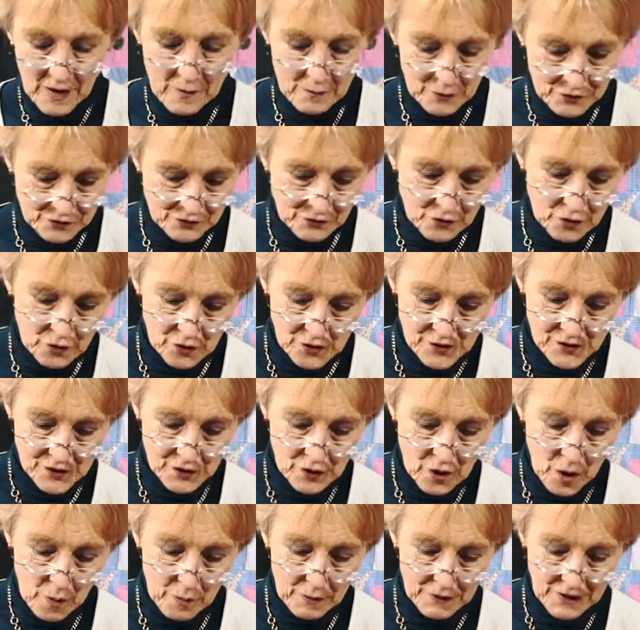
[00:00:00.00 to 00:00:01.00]
but of course the
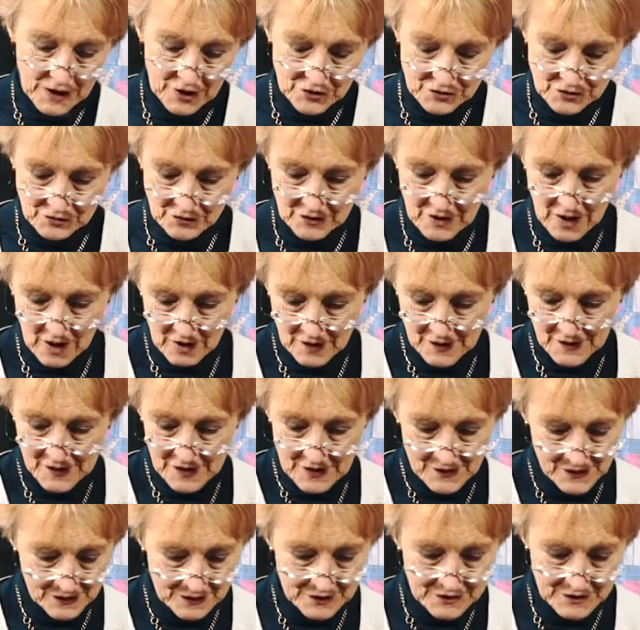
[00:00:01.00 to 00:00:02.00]
combination of colours
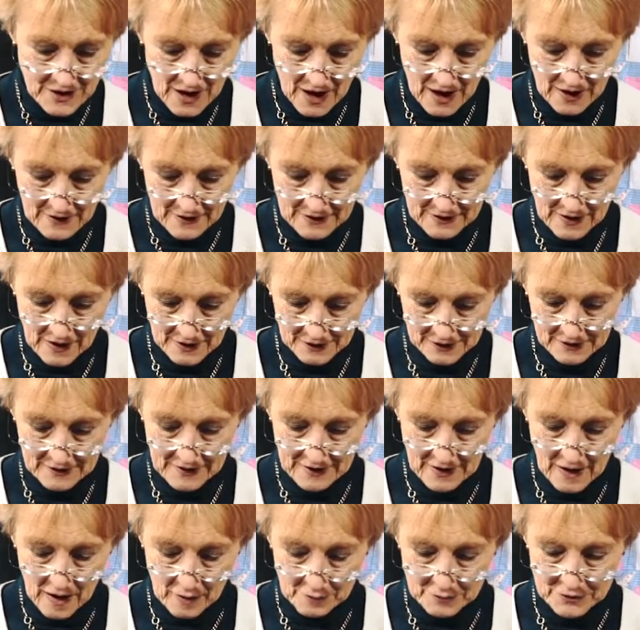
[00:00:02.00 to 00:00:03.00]
is entirely and
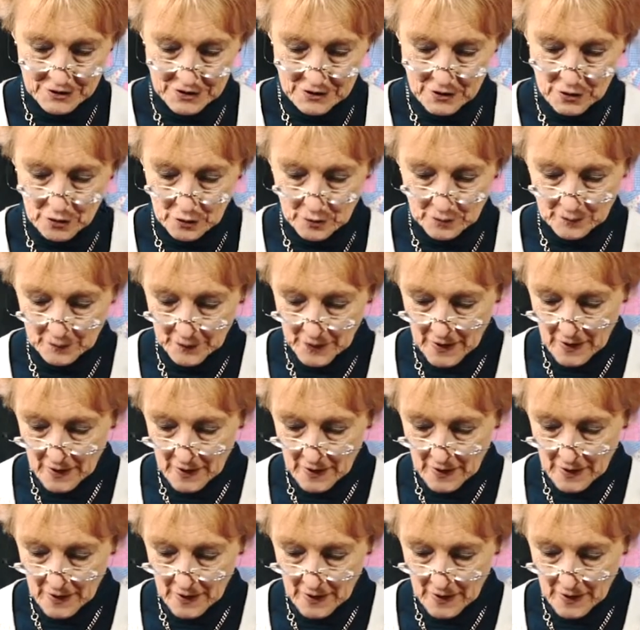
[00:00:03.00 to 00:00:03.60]
utterly up to you.